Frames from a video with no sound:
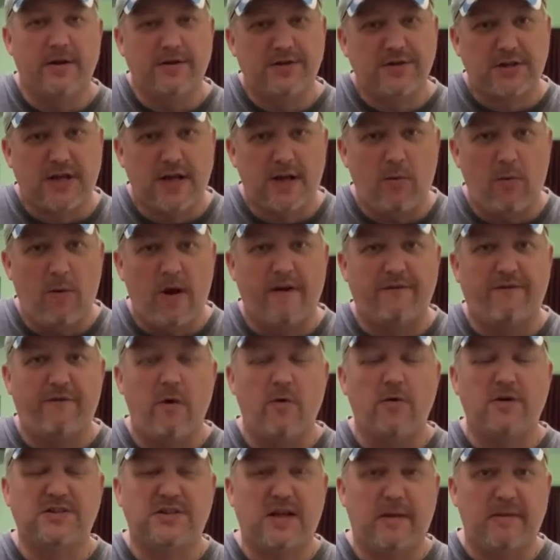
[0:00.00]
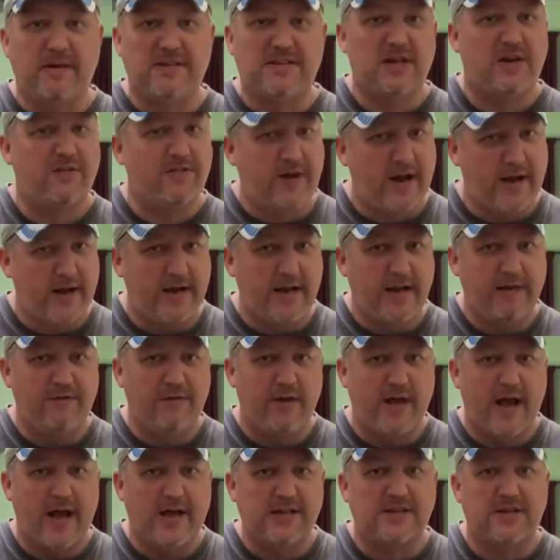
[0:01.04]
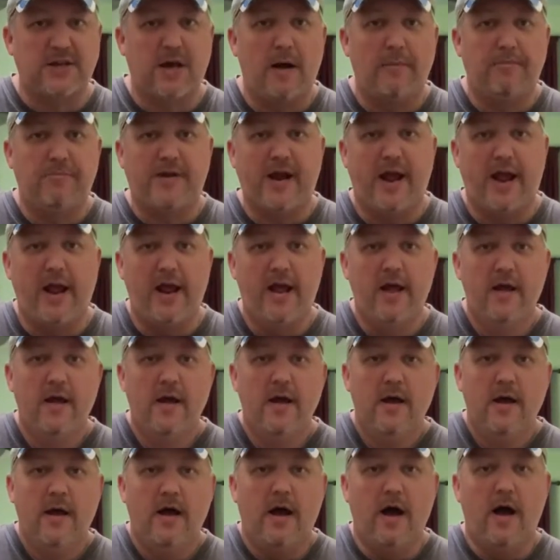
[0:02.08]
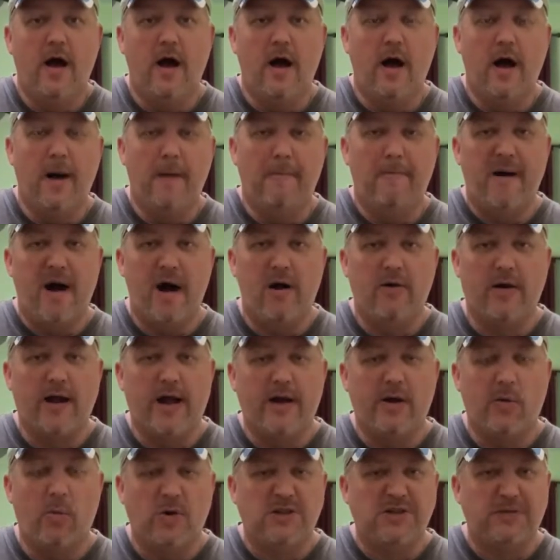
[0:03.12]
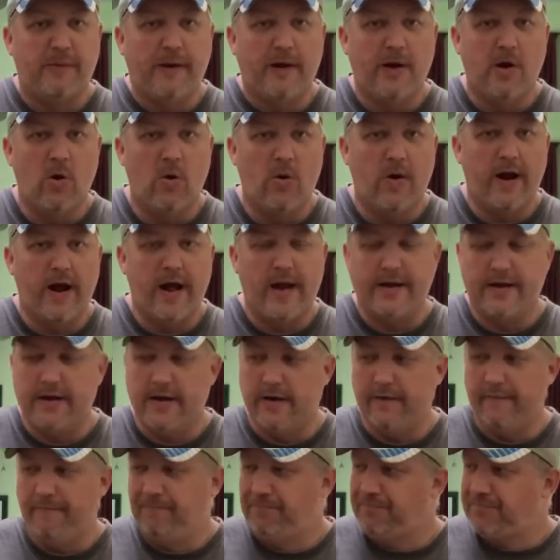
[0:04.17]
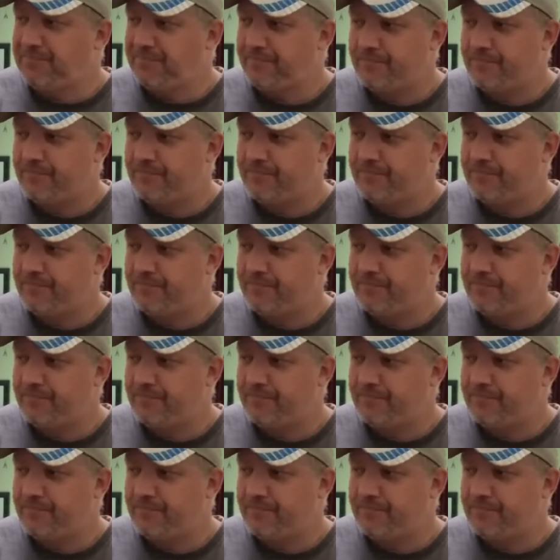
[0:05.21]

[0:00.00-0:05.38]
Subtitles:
I just kind of want to focus on myself, kind of give you guys an update about kind of what's been going on here.